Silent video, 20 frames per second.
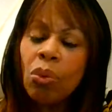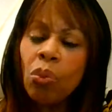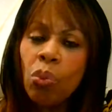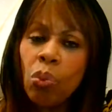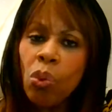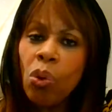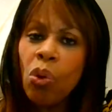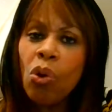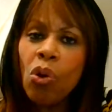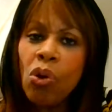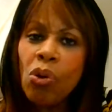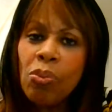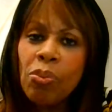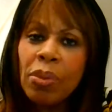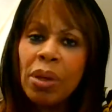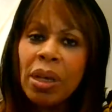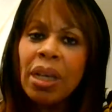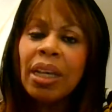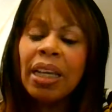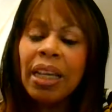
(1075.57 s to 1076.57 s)

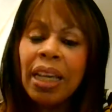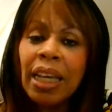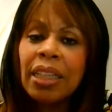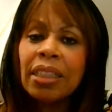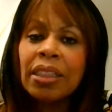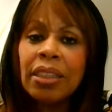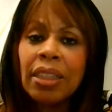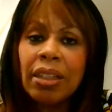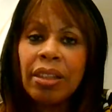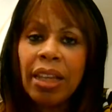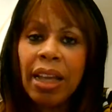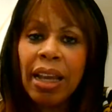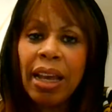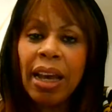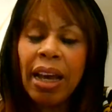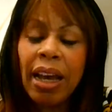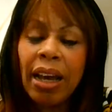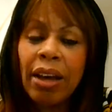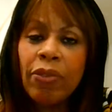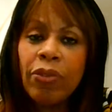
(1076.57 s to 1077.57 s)
warm kiss that they
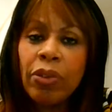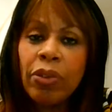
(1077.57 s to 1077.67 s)
have